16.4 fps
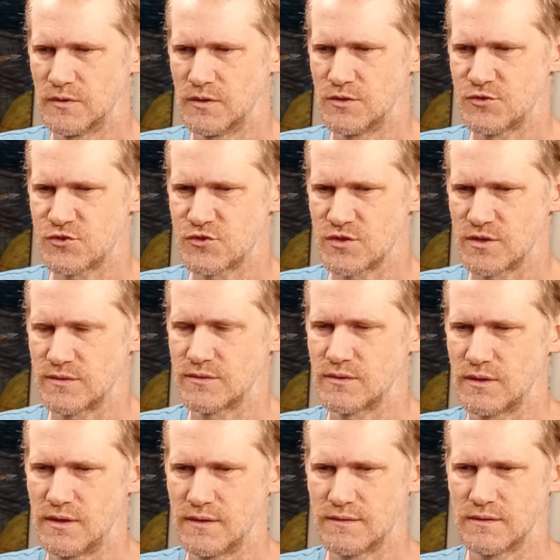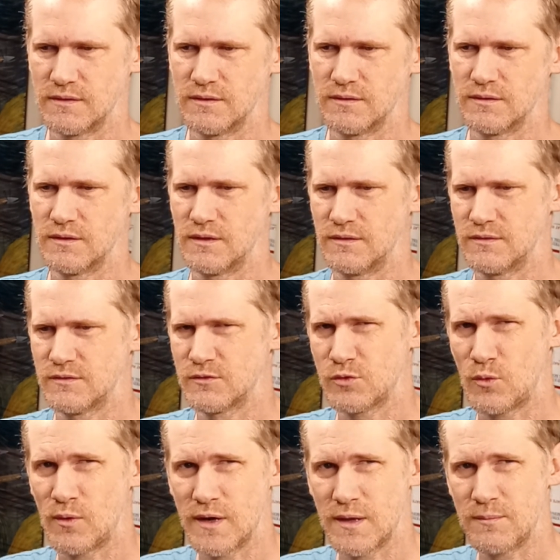It's
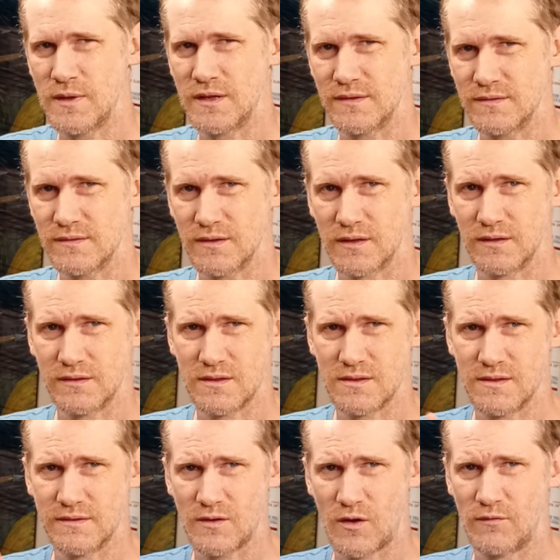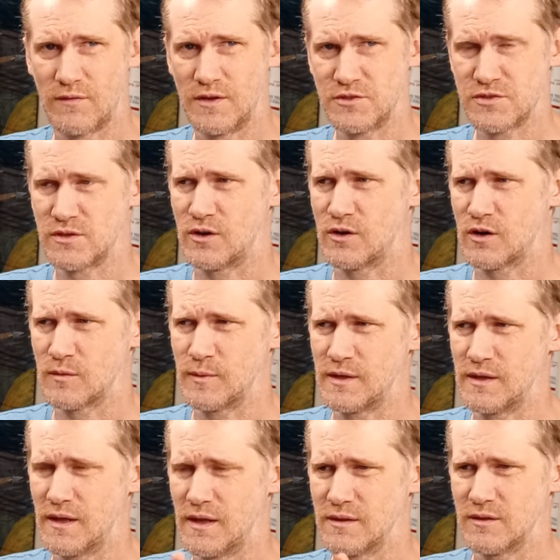20 minutes to get to the Salvation
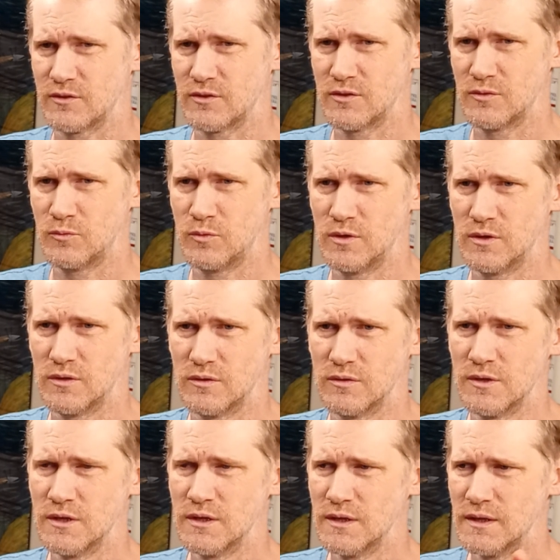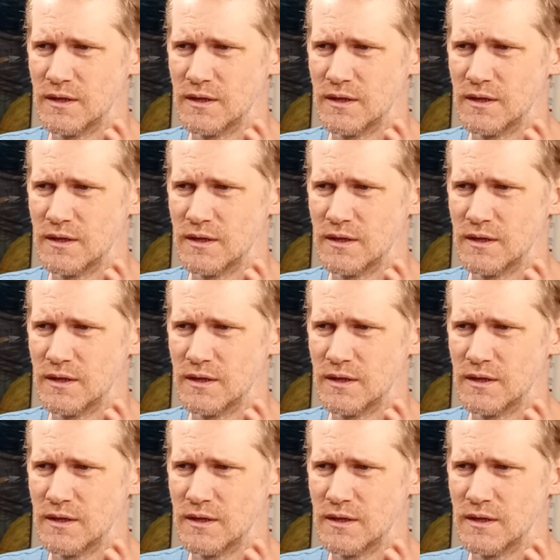Army and the Goodwill.